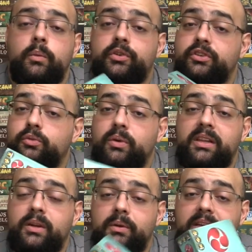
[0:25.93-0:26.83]
which is
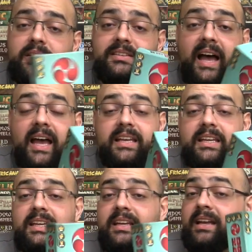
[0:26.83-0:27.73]
really, really
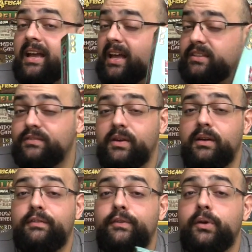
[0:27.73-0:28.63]
tiny, has
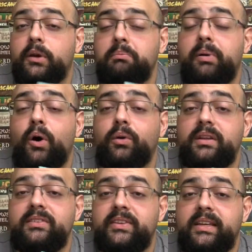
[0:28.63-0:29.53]
very few
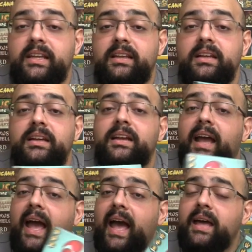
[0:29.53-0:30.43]
components in it,
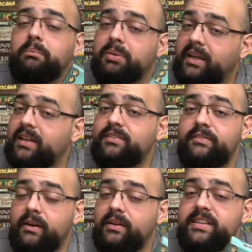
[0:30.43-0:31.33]
and plays
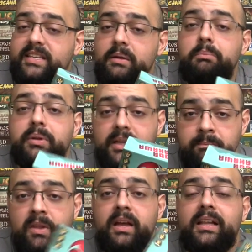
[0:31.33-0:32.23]
very simply.
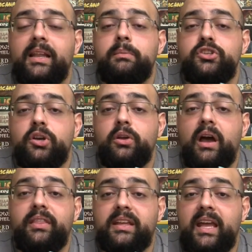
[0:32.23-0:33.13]
Let me show you
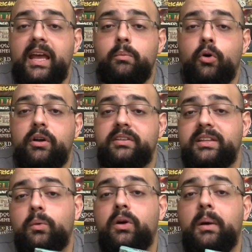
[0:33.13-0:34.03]
how the game works, and
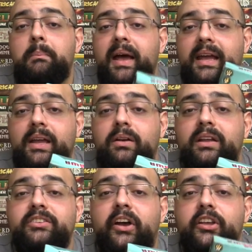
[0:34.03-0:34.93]
then we'll come back here and
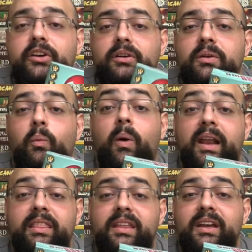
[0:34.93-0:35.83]
I'll tell you what
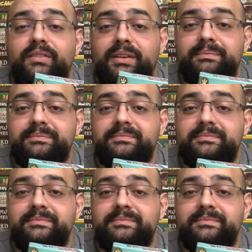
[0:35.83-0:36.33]
I think of it.